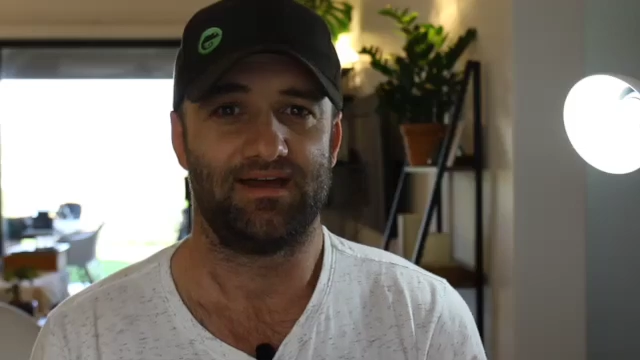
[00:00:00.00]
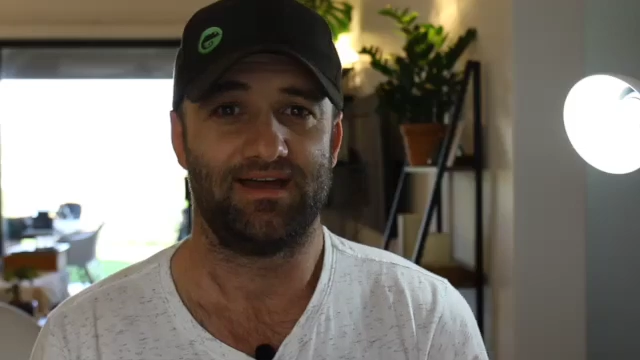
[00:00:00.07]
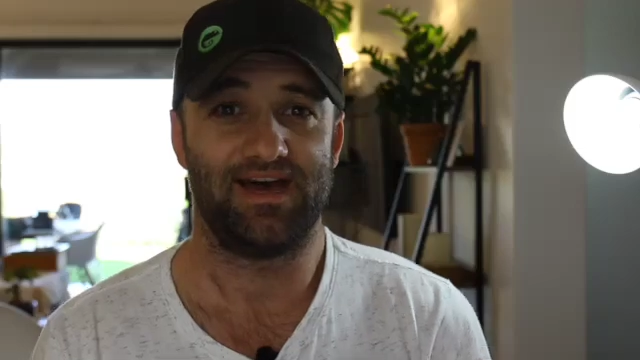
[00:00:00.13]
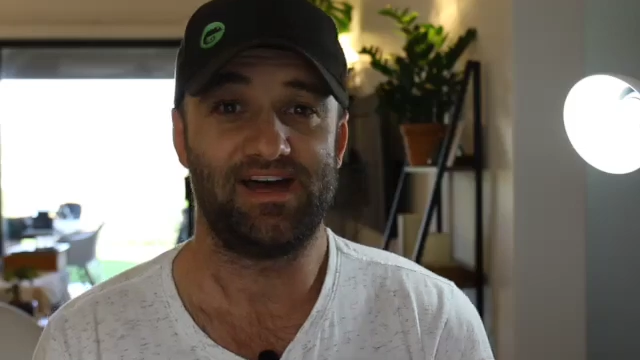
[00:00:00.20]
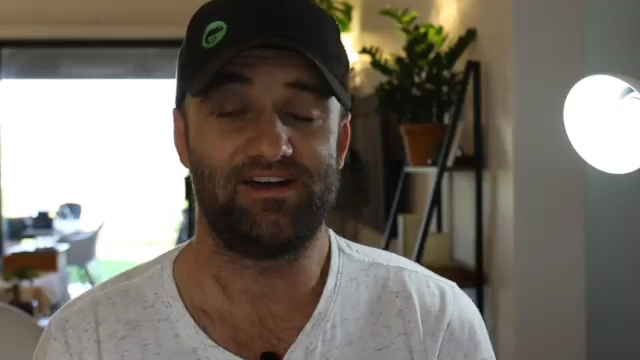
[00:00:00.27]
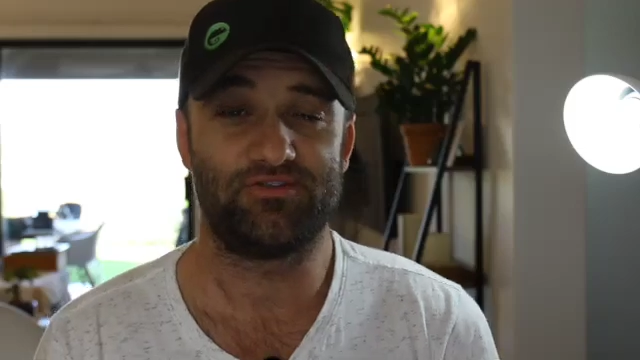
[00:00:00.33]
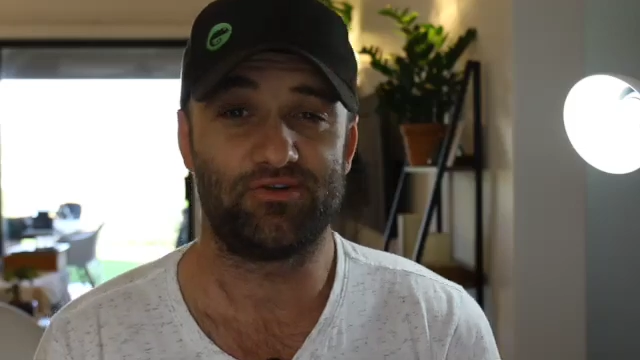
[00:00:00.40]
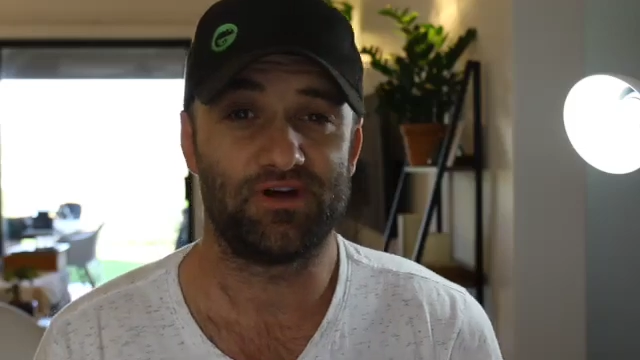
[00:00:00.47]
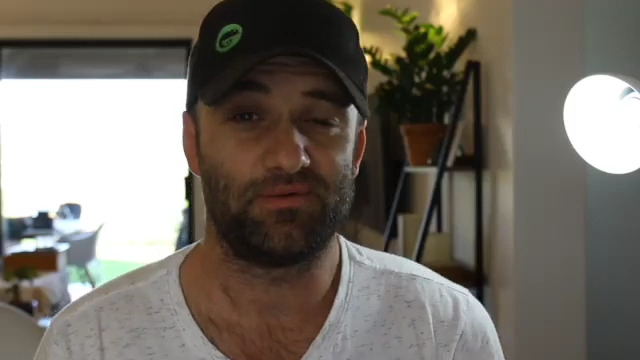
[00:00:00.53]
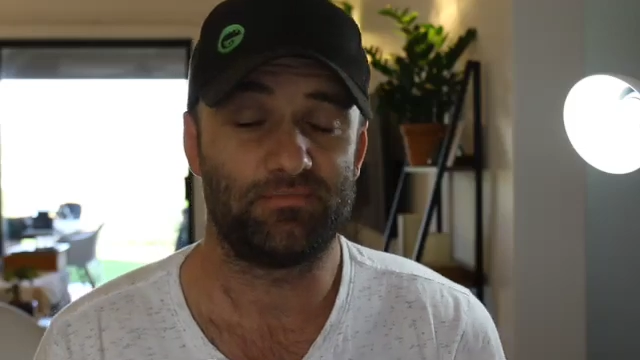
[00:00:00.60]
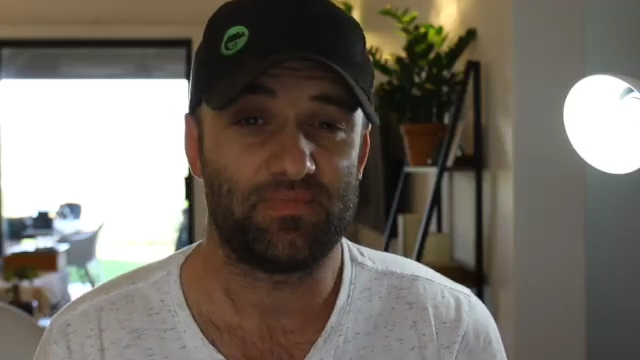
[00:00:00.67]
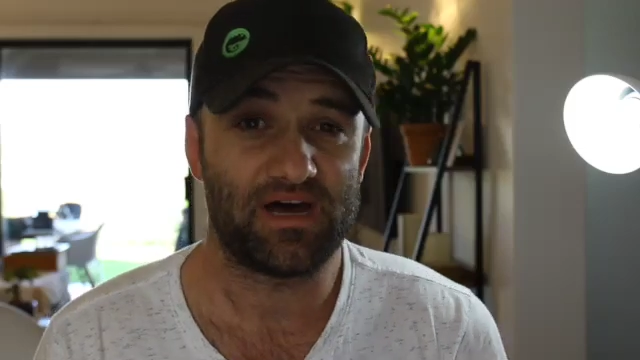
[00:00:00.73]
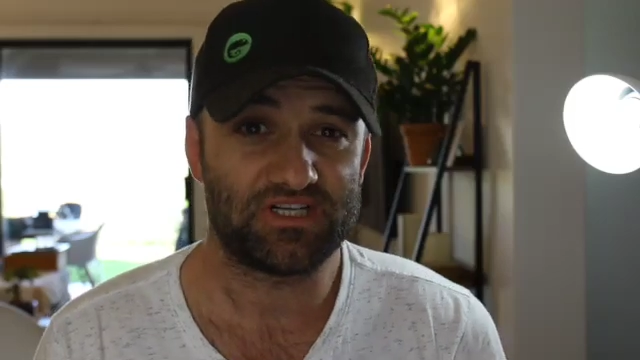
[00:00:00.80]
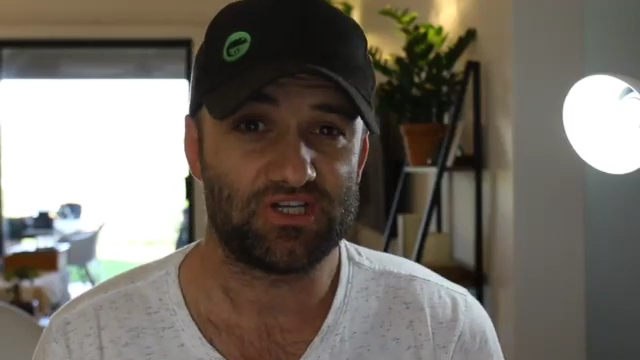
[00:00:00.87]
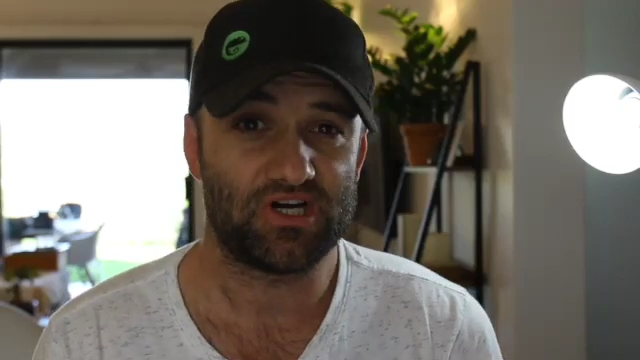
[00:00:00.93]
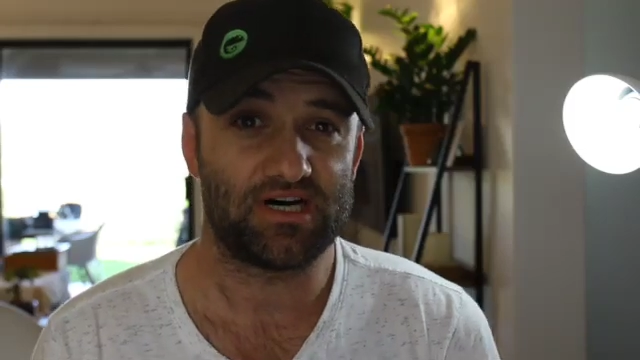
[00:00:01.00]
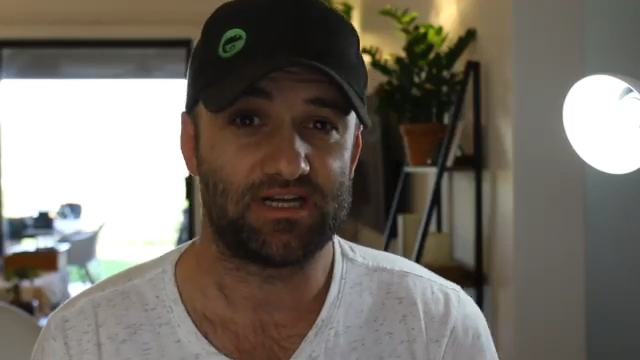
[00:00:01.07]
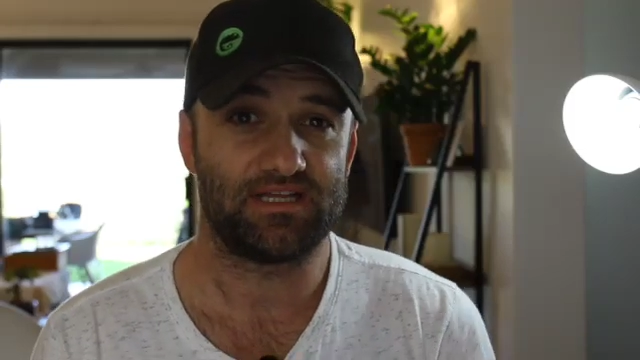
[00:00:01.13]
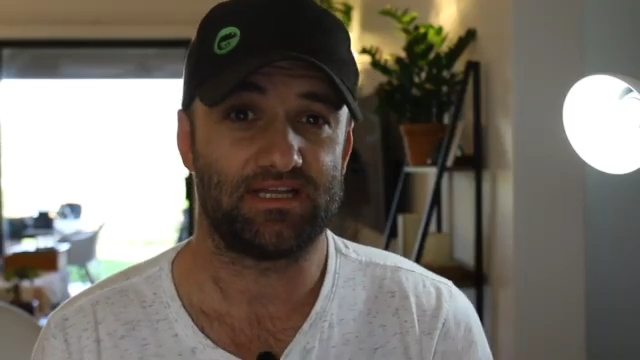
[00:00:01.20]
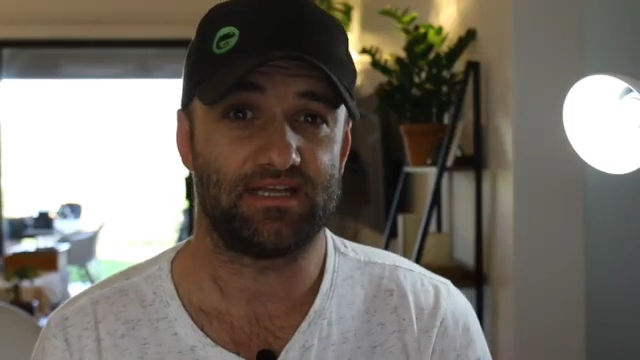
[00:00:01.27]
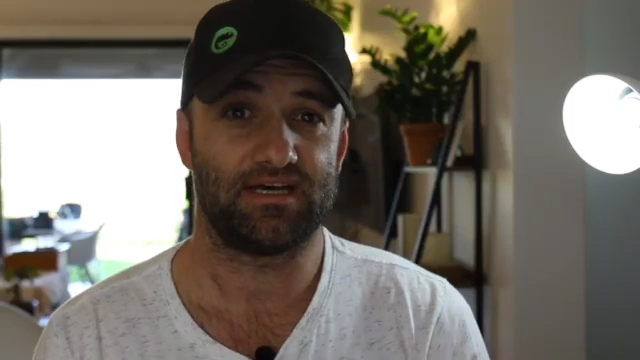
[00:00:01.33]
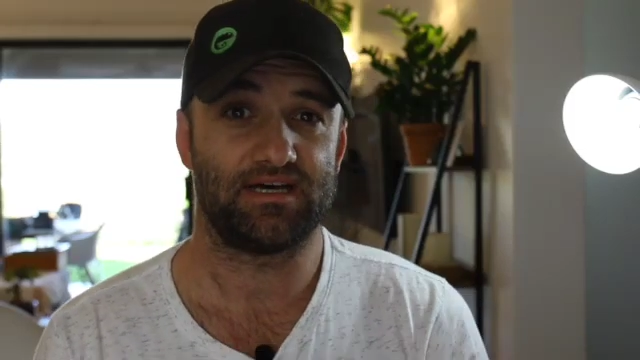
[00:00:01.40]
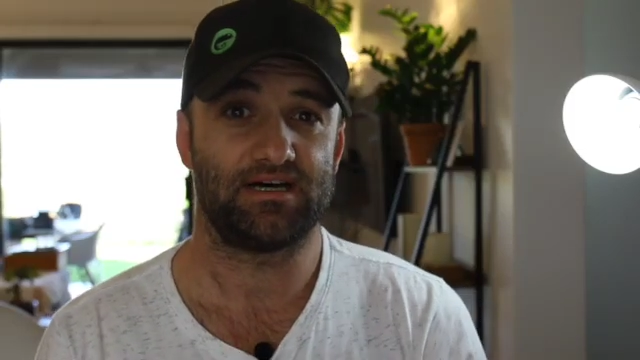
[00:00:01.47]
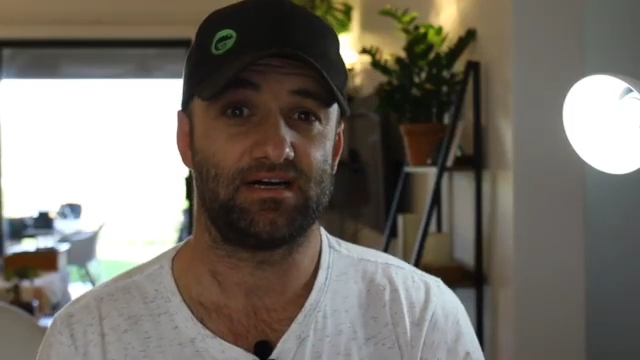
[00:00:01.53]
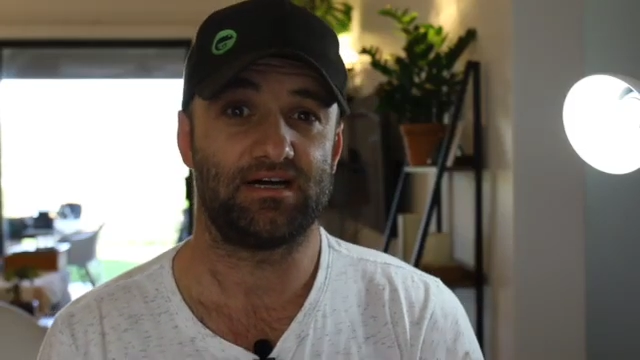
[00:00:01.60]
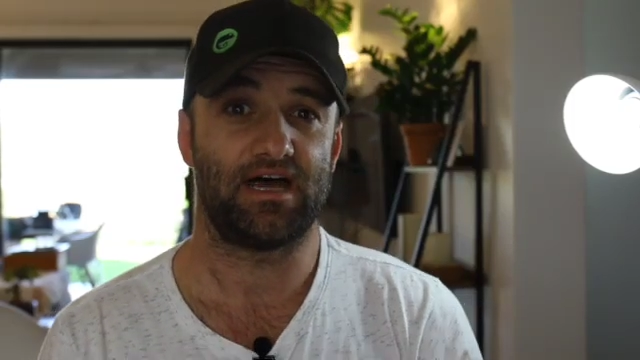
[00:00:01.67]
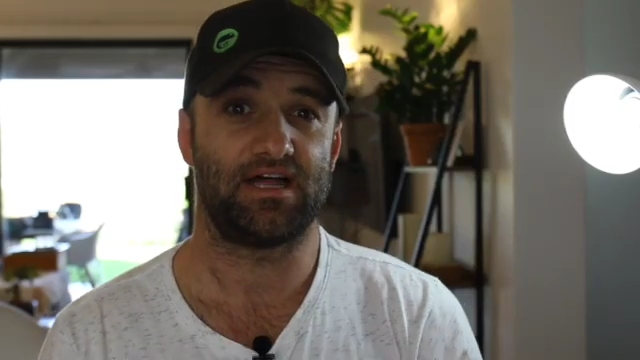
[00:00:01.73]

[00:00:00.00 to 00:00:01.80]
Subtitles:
Hey everyone, Matt Yardley here,